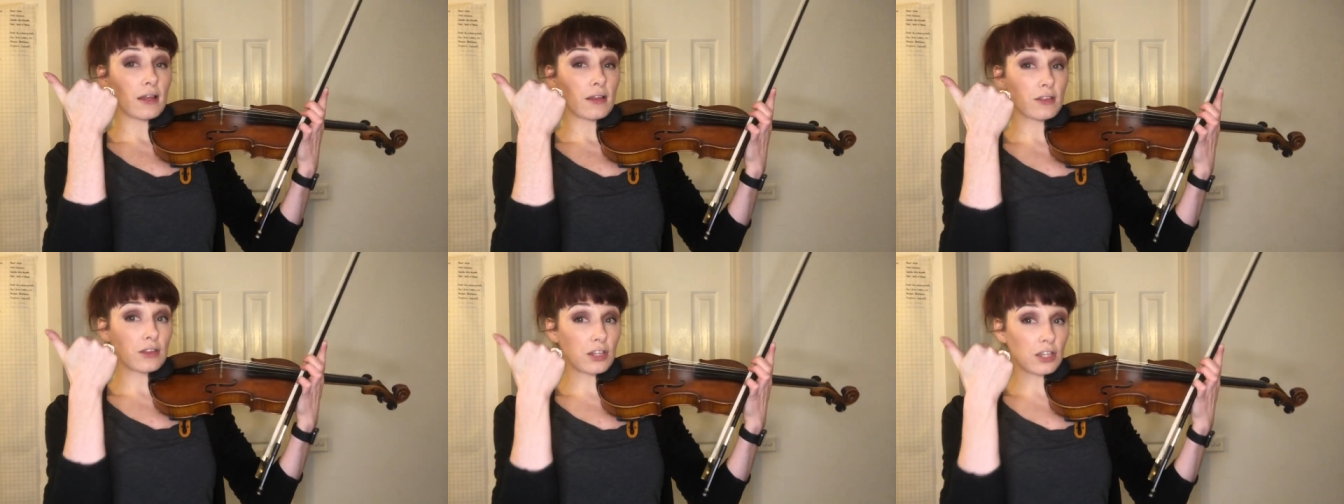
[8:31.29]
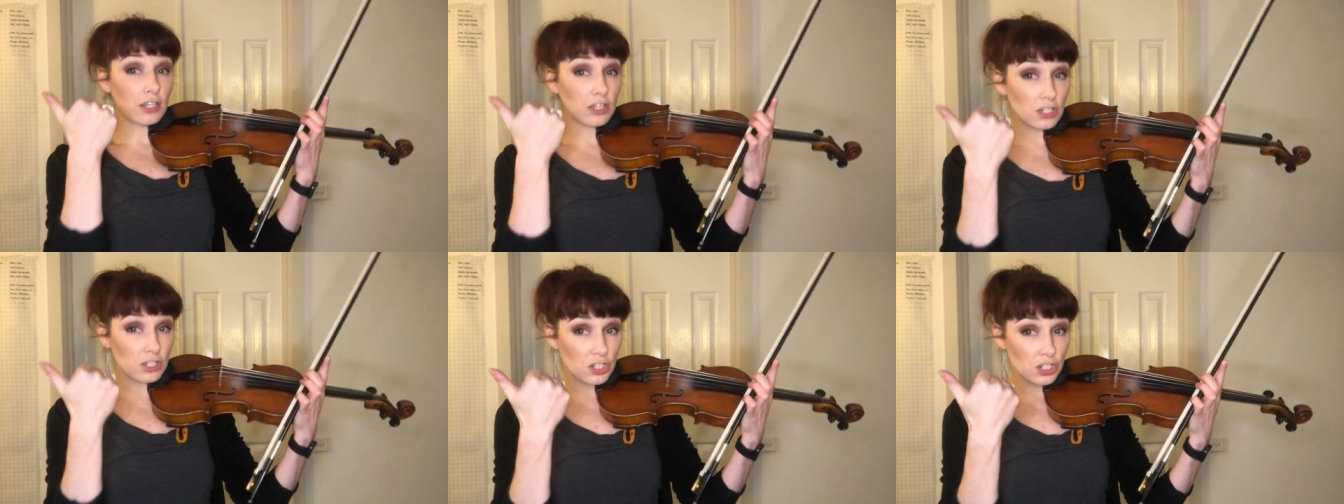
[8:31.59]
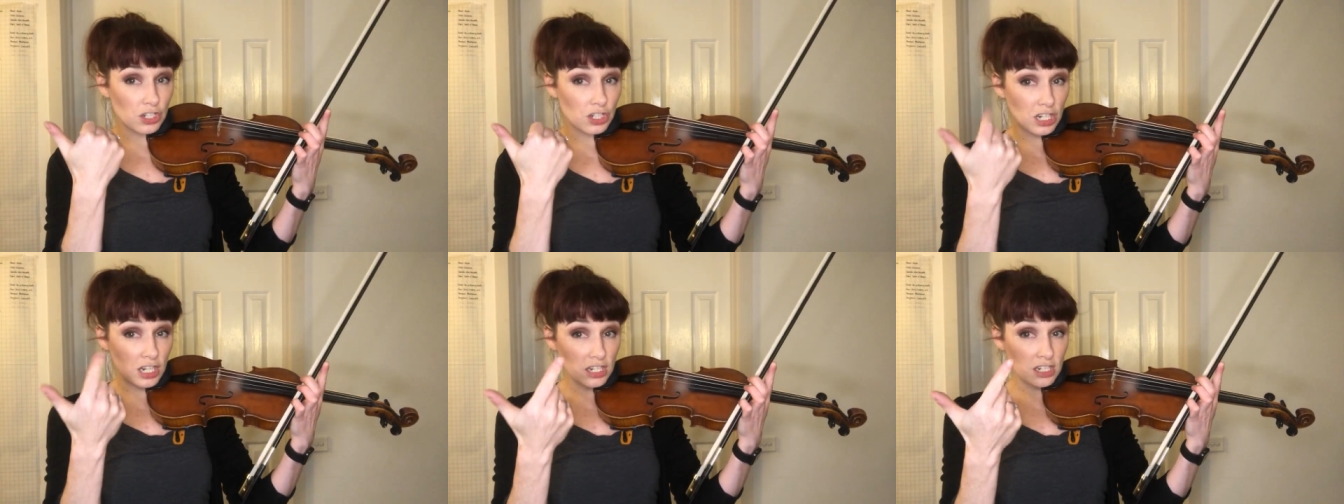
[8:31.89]
the
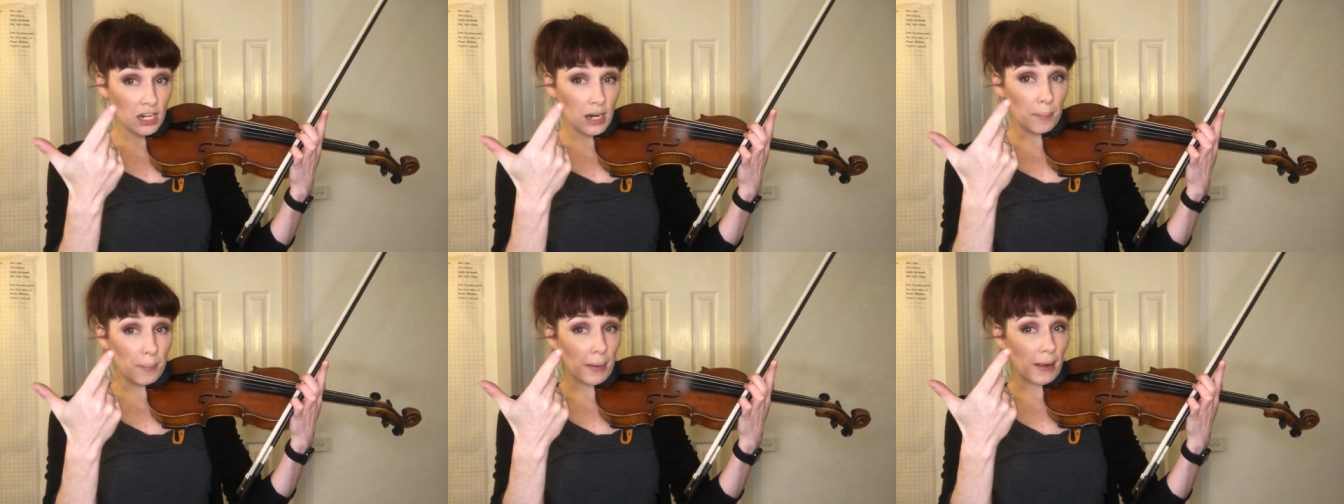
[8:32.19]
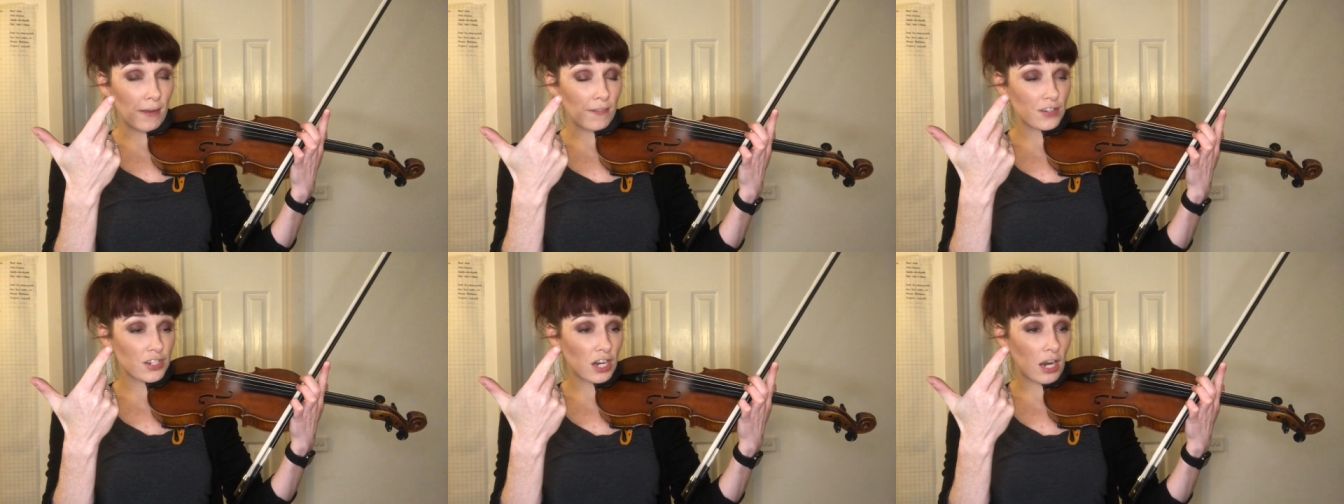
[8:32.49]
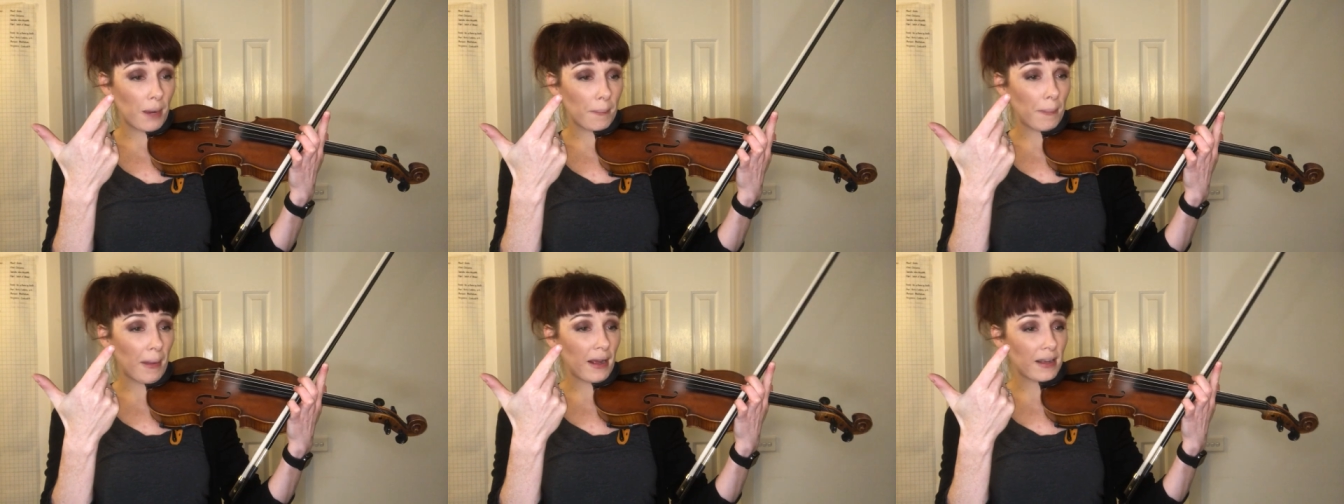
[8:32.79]
G sharp, F
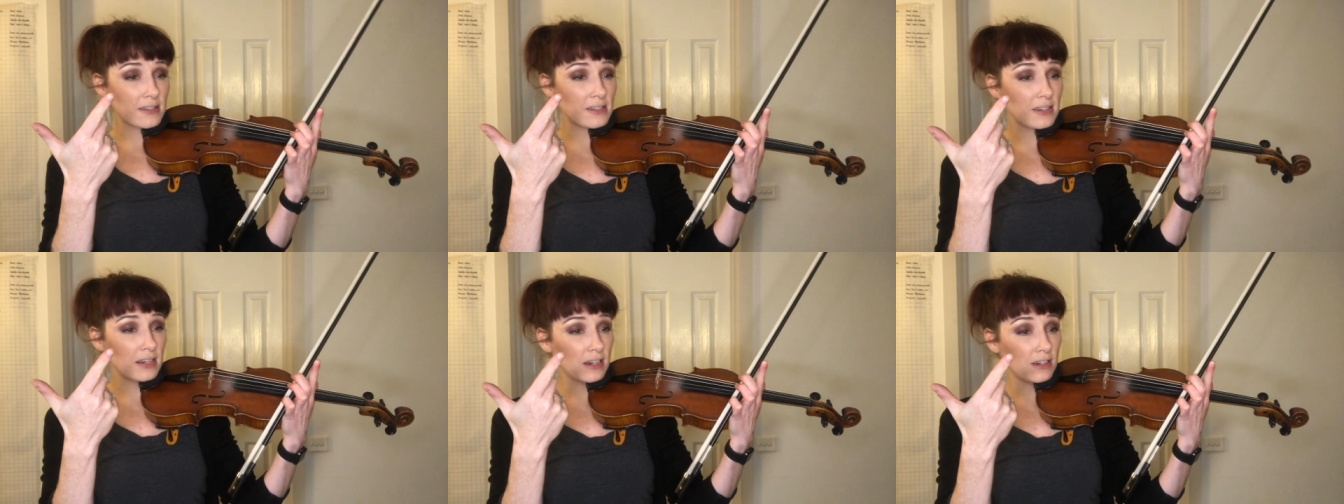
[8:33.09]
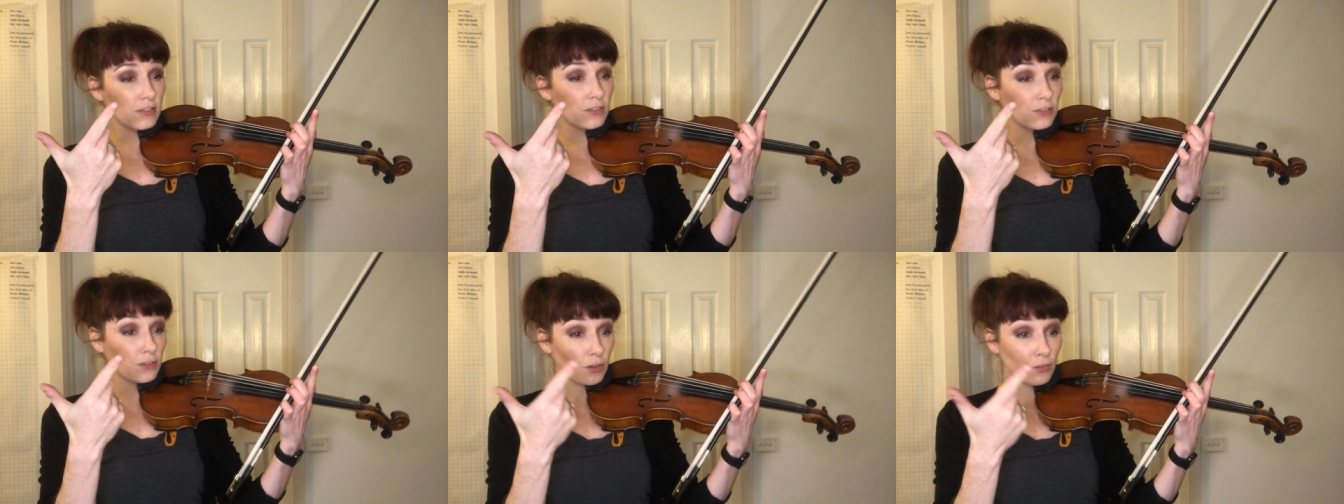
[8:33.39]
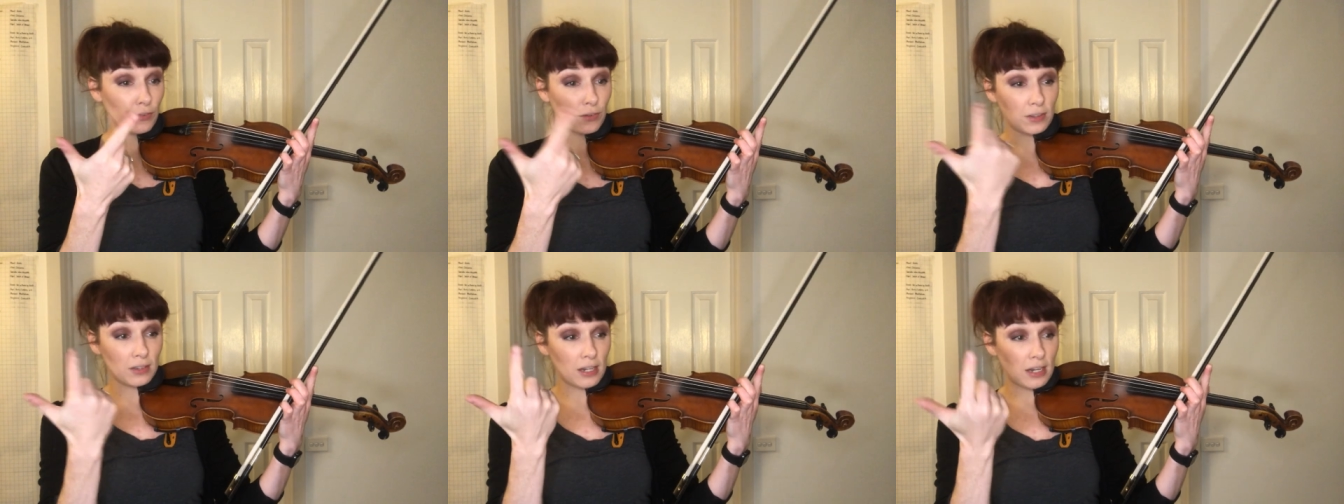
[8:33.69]
sharp accidentals
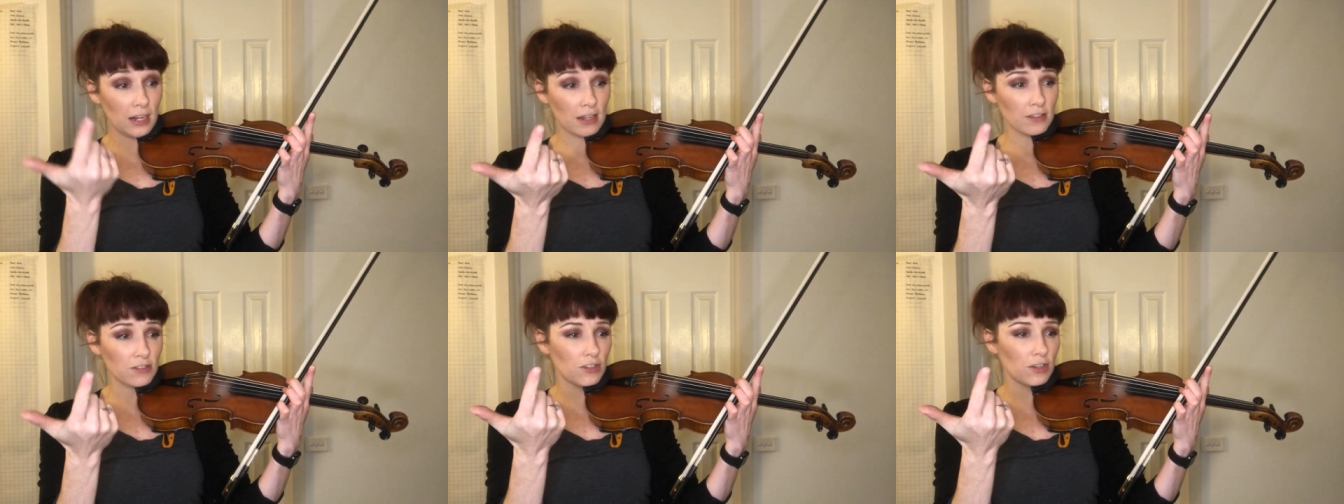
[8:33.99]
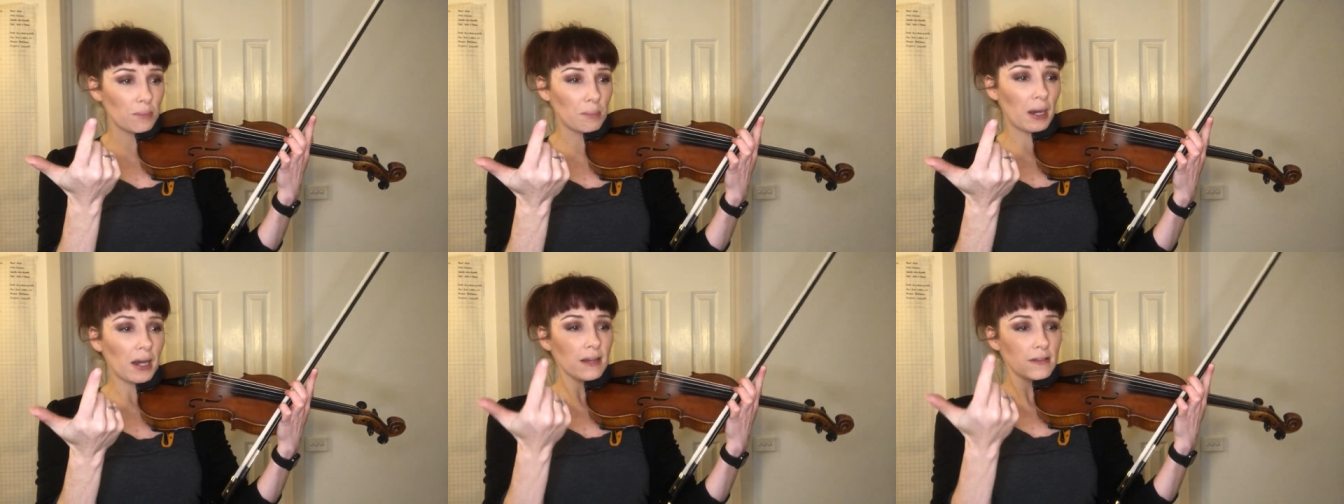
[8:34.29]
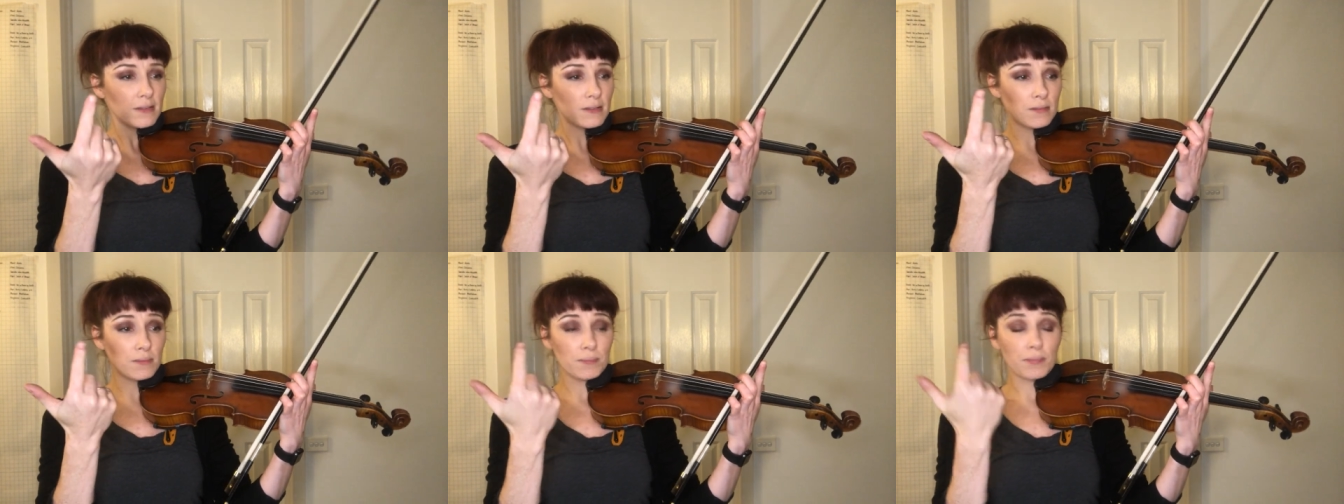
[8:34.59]
over in the next 2
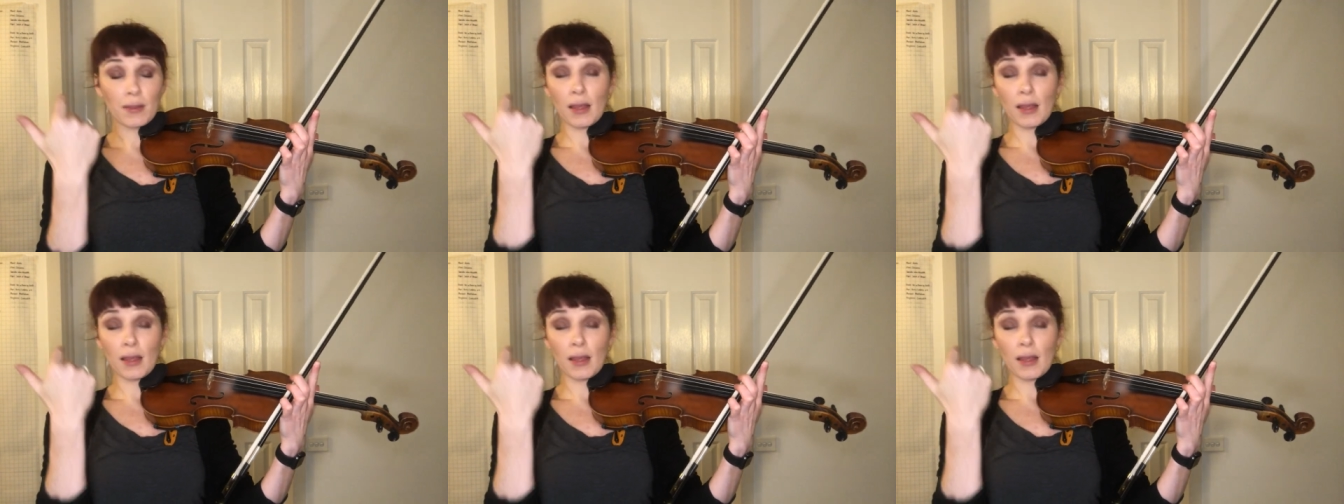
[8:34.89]
bars,